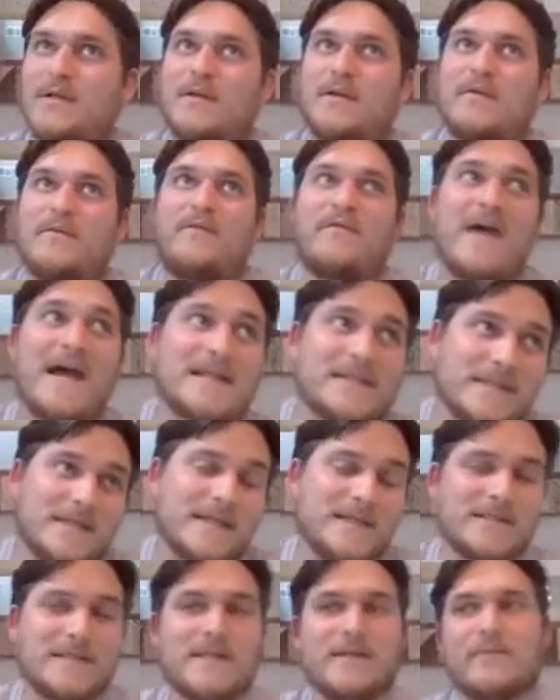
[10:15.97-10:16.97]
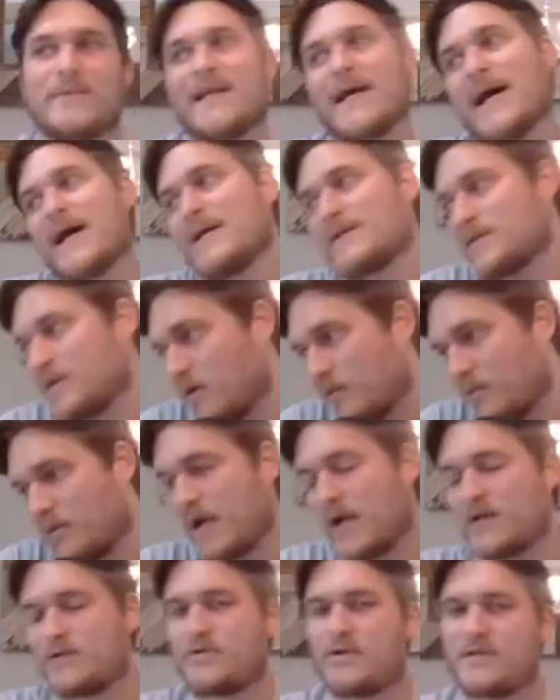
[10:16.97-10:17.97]
fats get demonized,
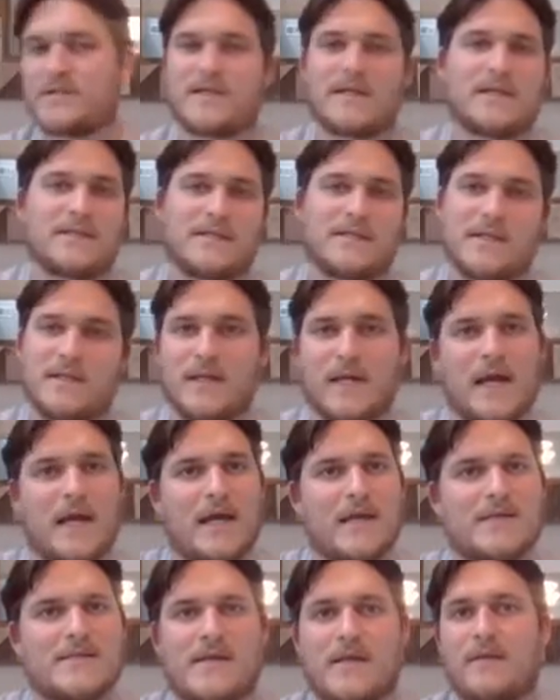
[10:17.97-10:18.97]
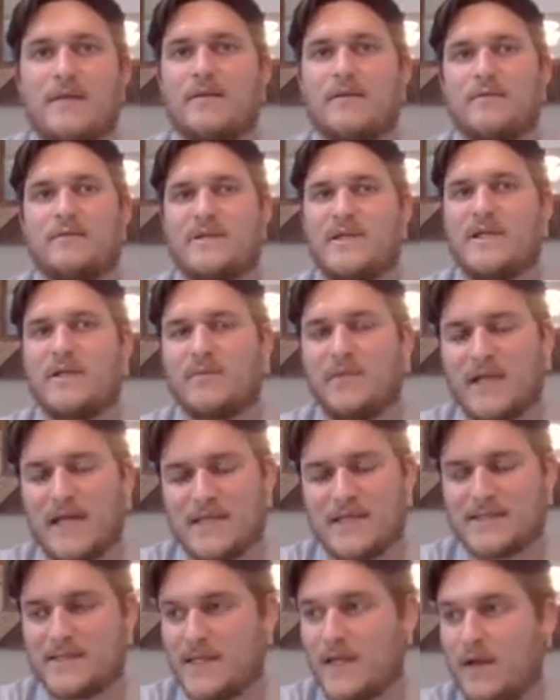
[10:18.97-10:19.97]
carbohydrates get demonized.